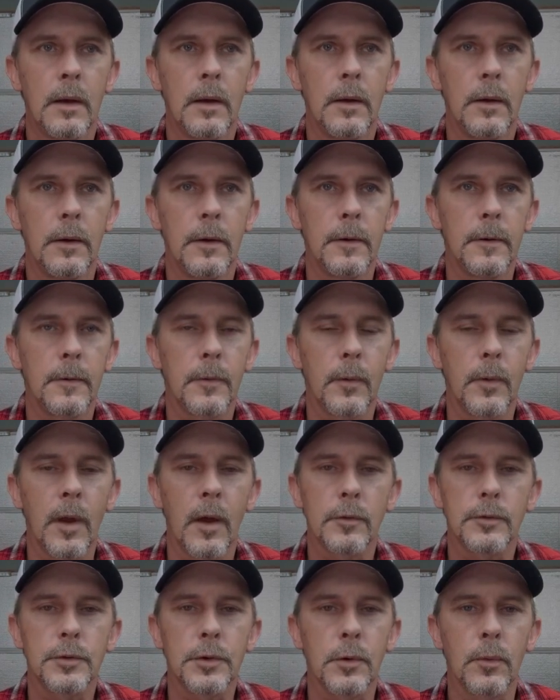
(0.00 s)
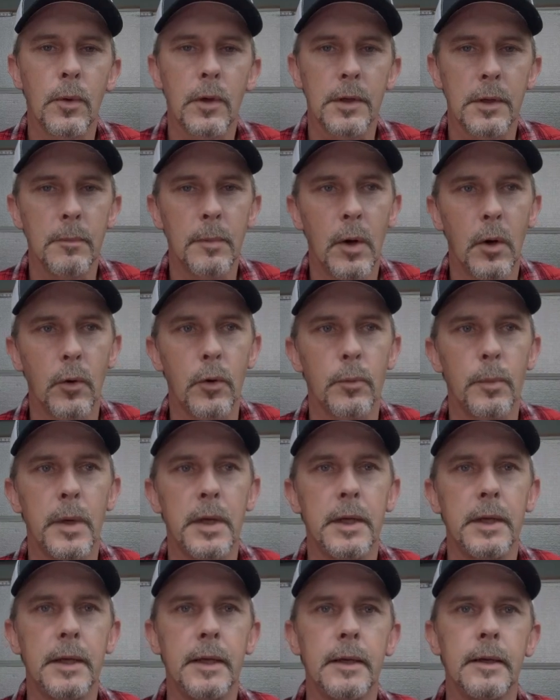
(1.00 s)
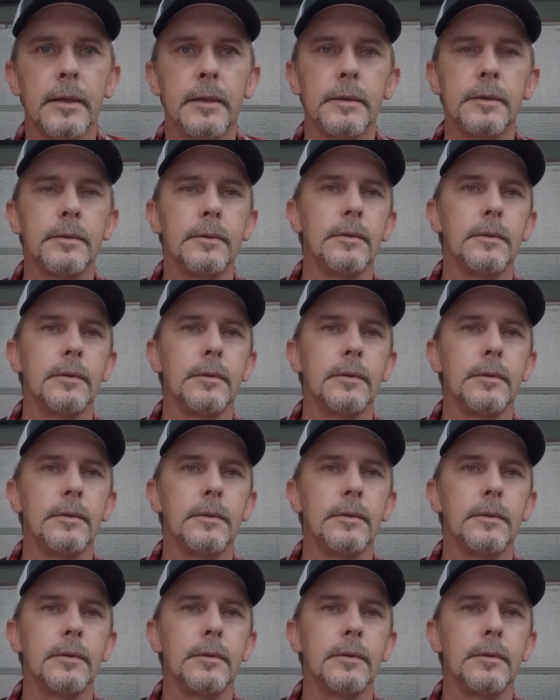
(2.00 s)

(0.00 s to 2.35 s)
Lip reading: We're not sure what the mold will be yet,